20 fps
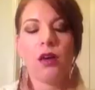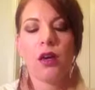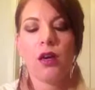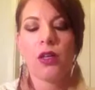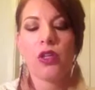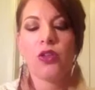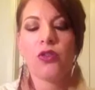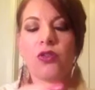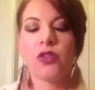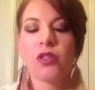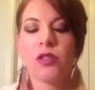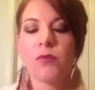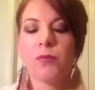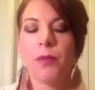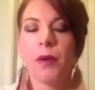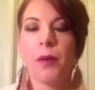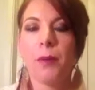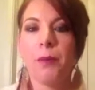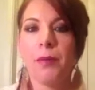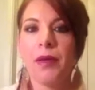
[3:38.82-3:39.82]
You just
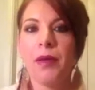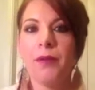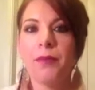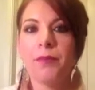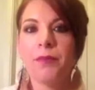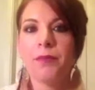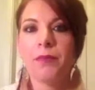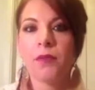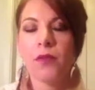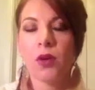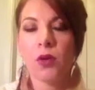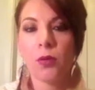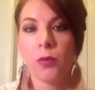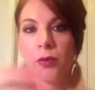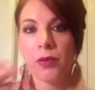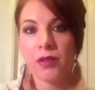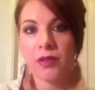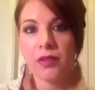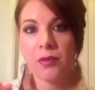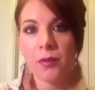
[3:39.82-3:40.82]
pump it or
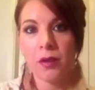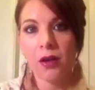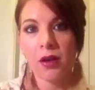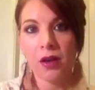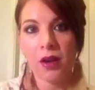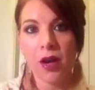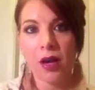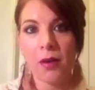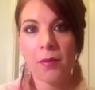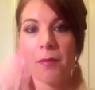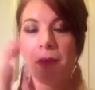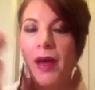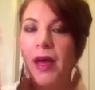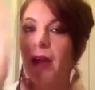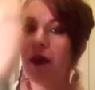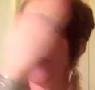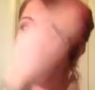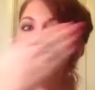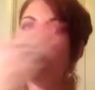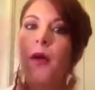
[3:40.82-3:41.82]
put some on a cotton
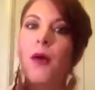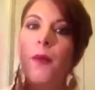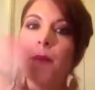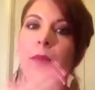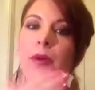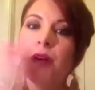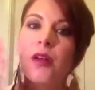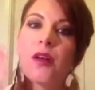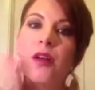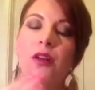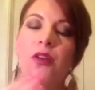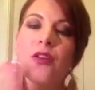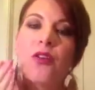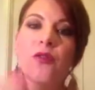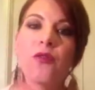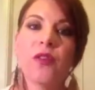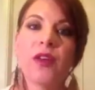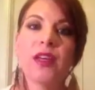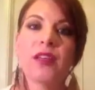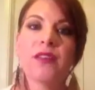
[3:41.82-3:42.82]
pad, put it on your
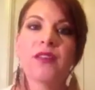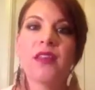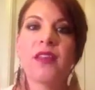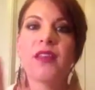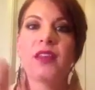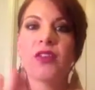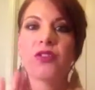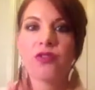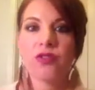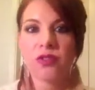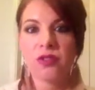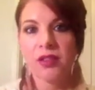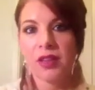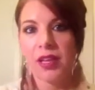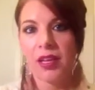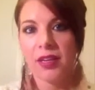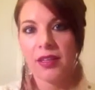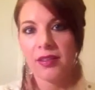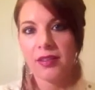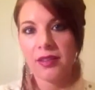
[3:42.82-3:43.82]
face, and then you just
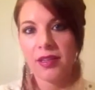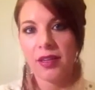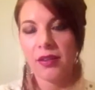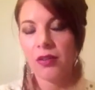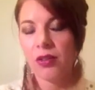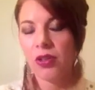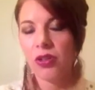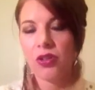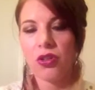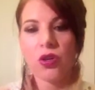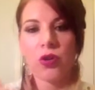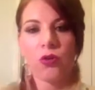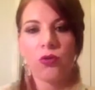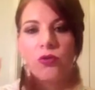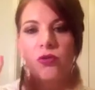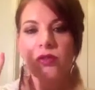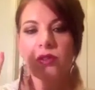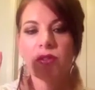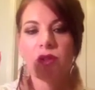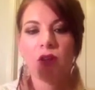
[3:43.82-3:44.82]
let it sit. You
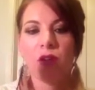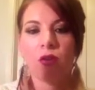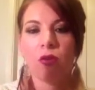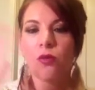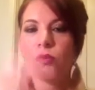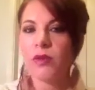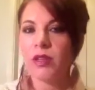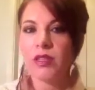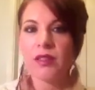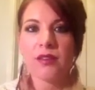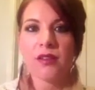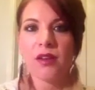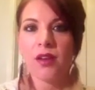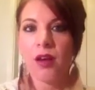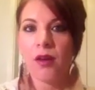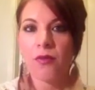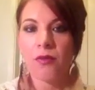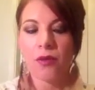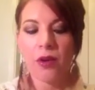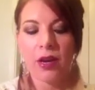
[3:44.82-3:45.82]
don't rinse it
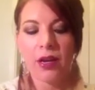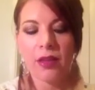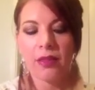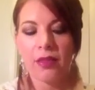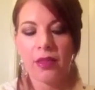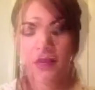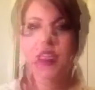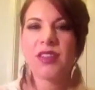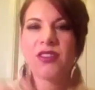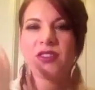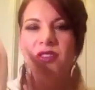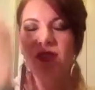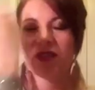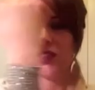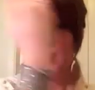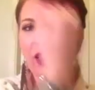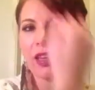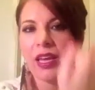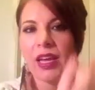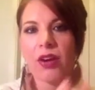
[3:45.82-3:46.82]
off or anything. It's just a
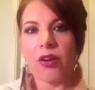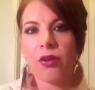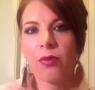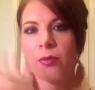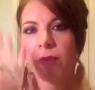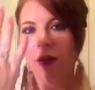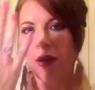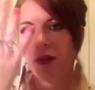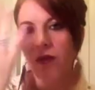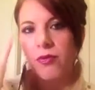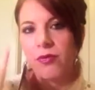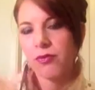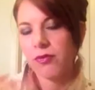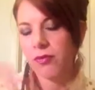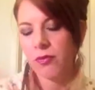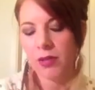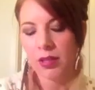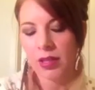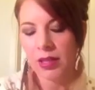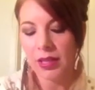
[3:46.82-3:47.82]
layer of
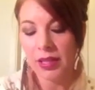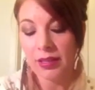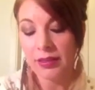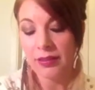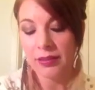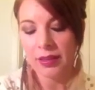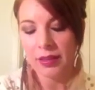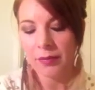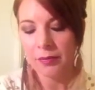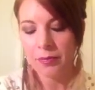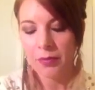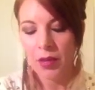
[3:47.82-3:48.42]
cleansing.